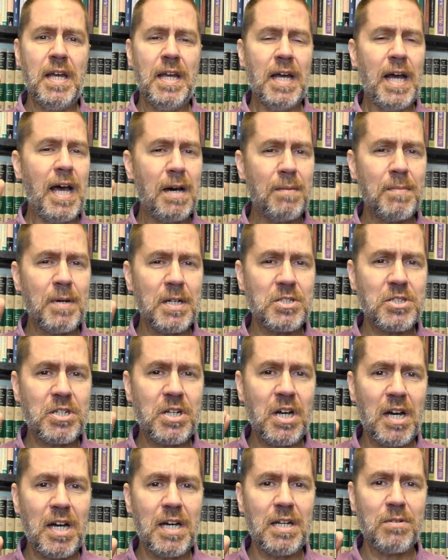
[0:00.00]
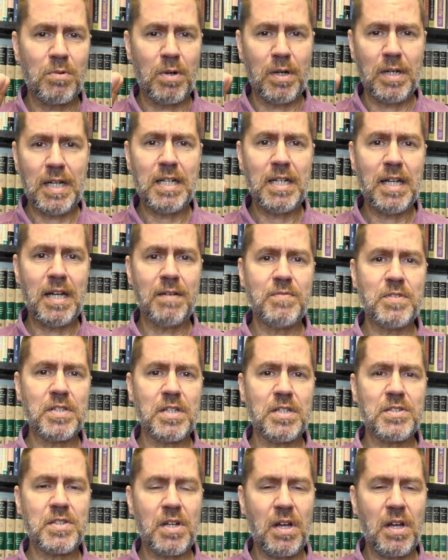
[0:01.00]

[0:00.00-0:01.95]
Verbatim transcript: how much God really loves us,